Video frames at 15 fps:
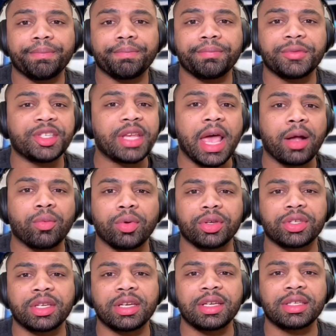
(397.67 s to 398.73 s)
Zach
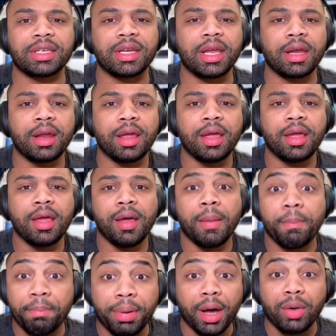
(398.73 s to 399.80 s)
Wilson isn't it,
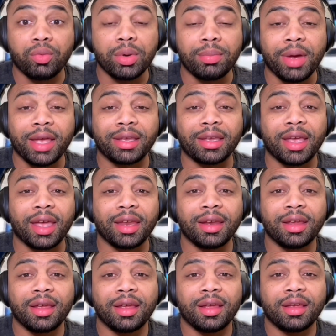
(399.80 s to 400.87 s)
but we might get,
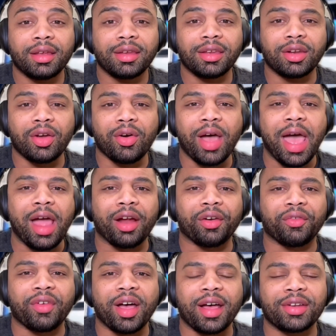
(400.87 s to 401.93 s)

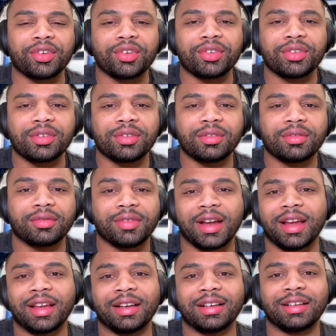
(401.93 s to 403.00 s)
Aaron Rodgers,
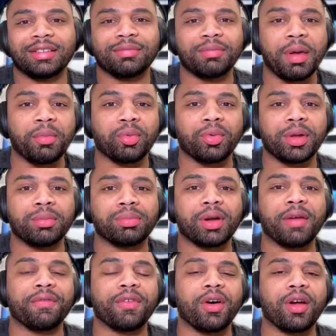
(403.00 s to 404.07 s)
right? Remember when
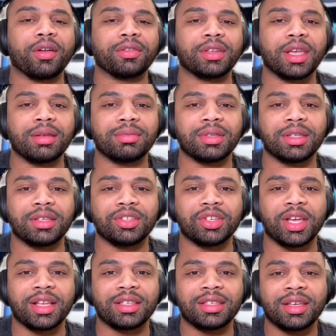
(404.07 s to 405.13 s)
Brett Favre came to the
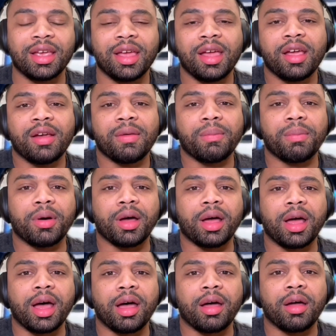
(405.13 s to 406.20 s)
Jets?
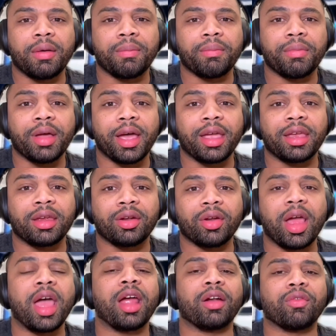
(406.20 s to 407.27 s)
But I hear
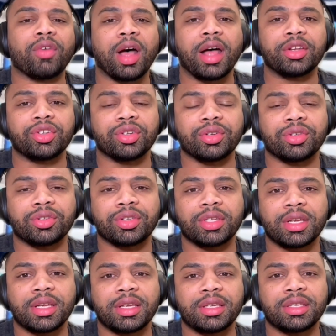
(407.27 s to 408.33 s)
Aaron Rodgers
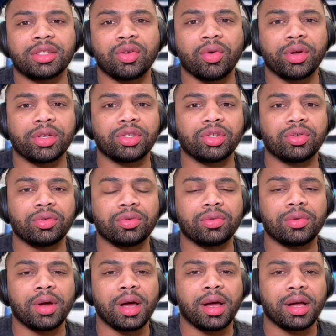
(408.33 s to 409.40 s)
is going
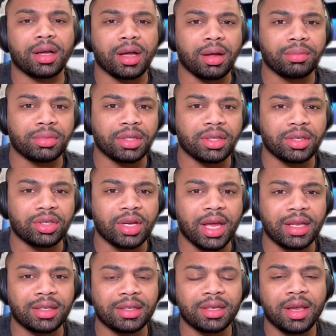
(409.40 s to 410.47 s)
to come to the
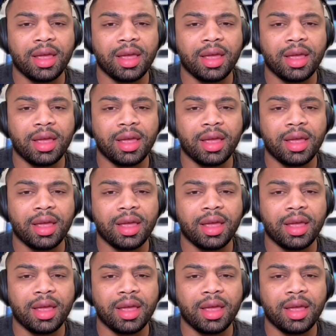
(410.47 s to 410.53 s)
Jets,